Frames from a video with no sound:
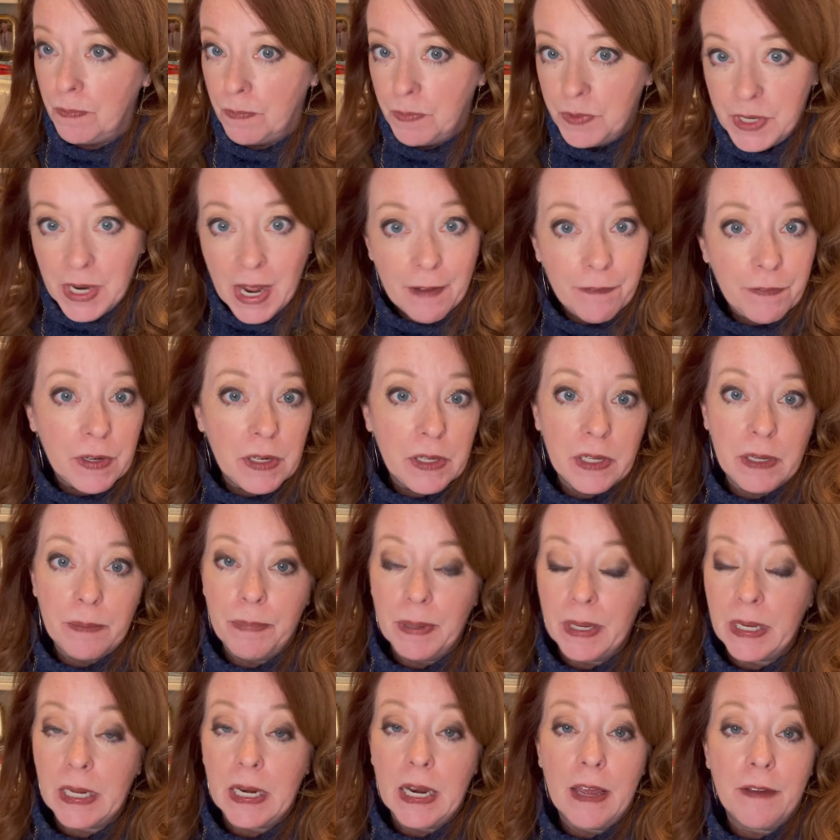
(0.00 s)
definitely
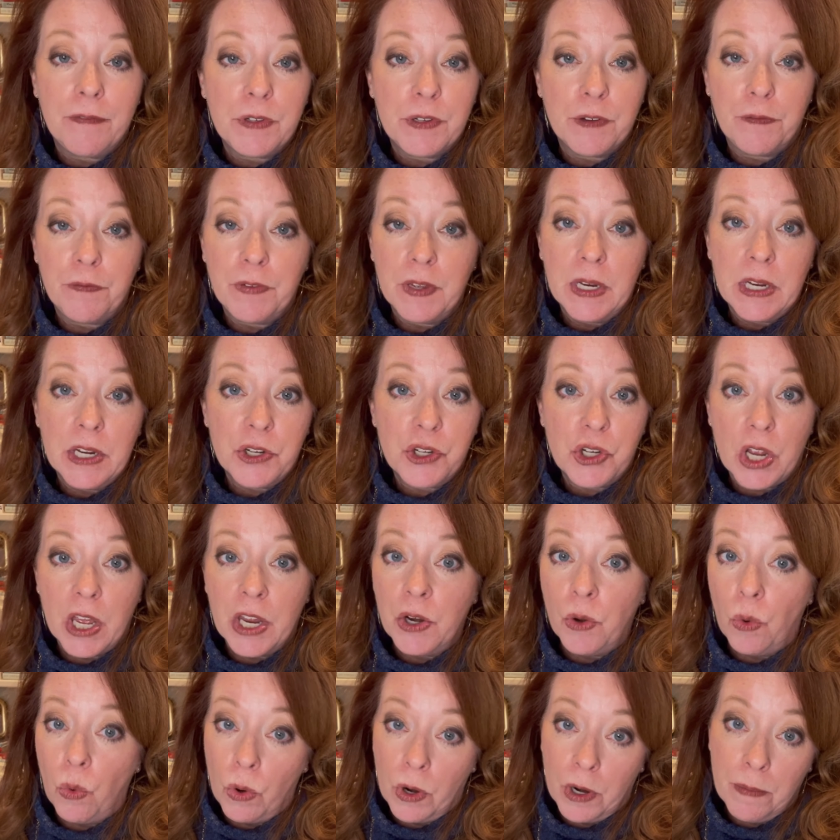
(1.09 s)
big enough to finish an
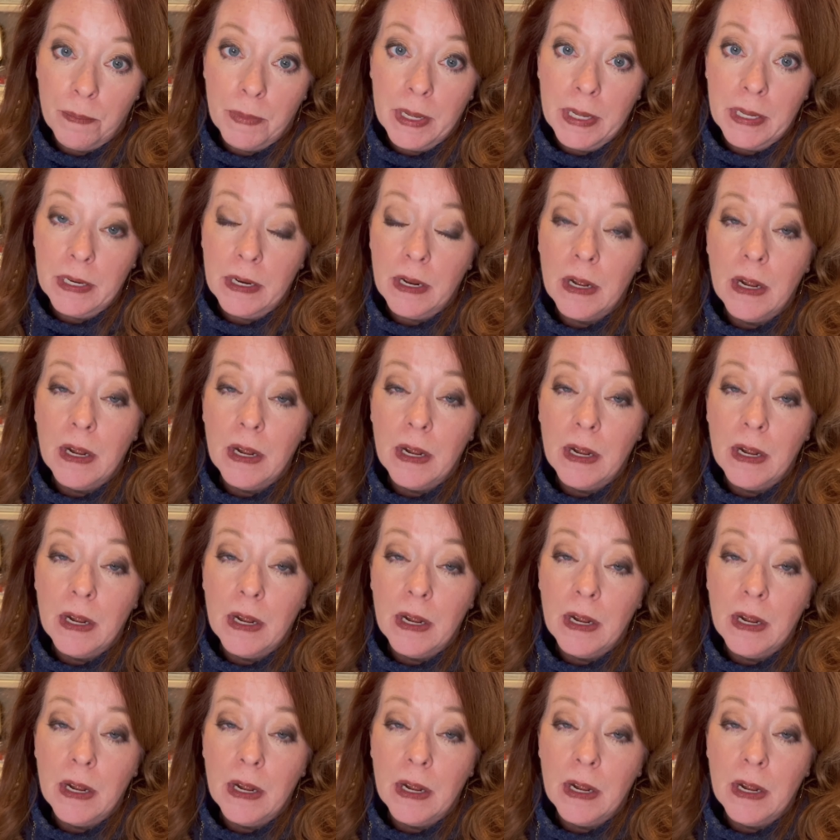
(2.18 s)
ornament